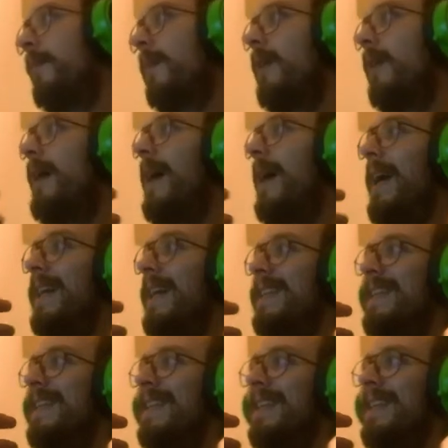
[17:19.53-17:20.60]

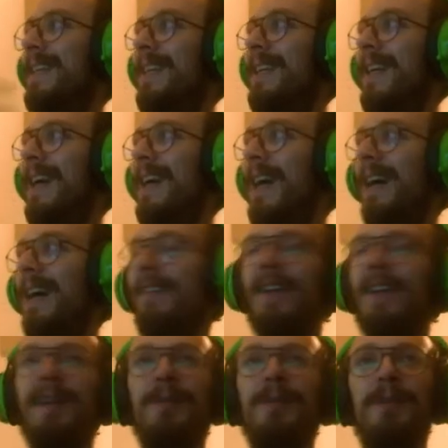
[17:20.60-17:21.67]
And I will
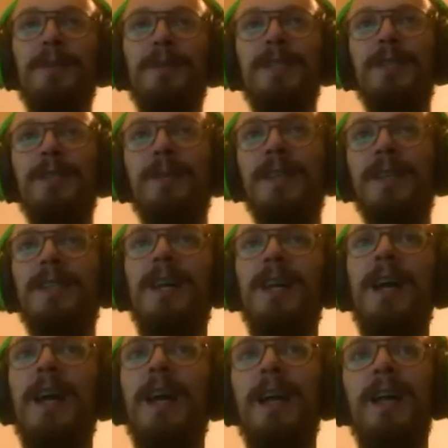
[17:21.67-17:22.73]
come to a position because
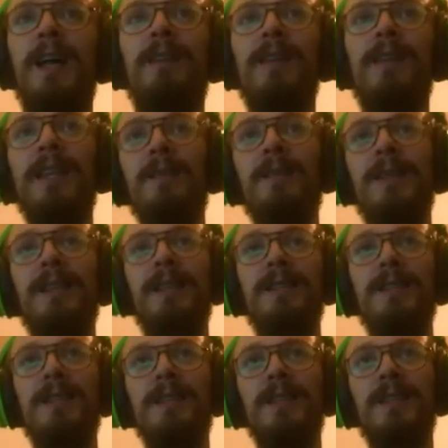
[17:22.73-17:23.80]
Vladimir
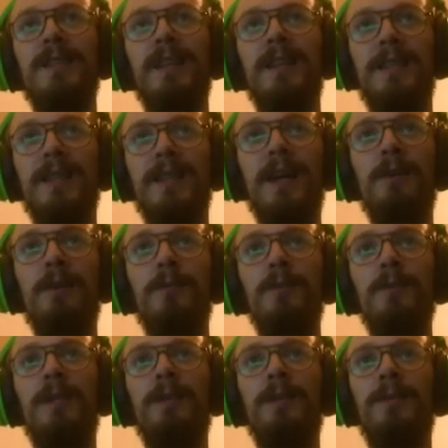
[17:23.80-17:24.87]
his air
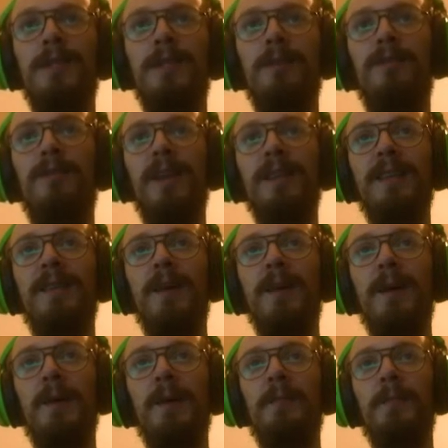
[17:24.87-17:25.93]
cooldown is now flat.
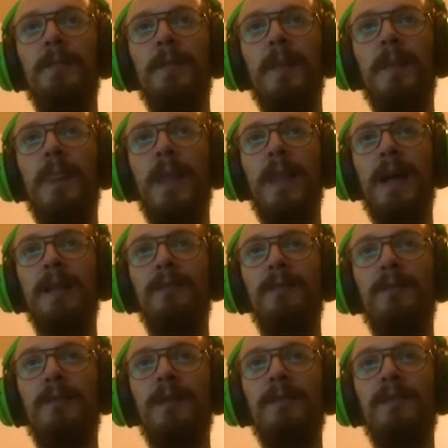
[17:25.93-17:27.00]
And
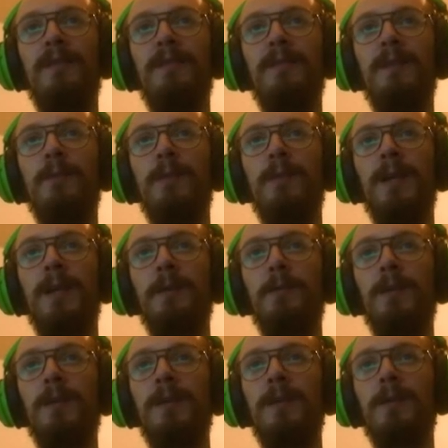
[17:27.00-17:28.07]
from 150 to
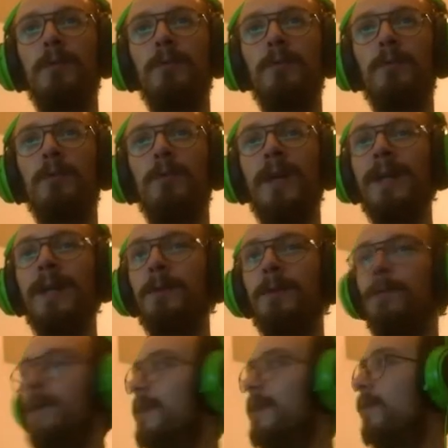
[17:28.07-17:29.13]

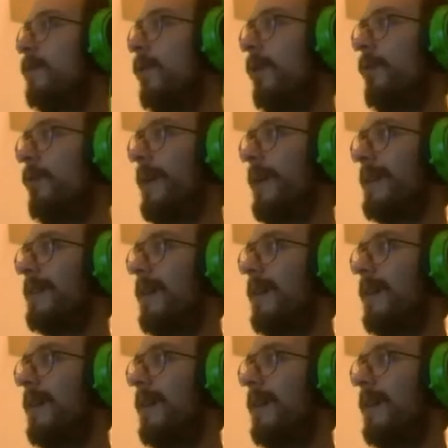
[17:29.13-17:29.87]
120 to all ranks.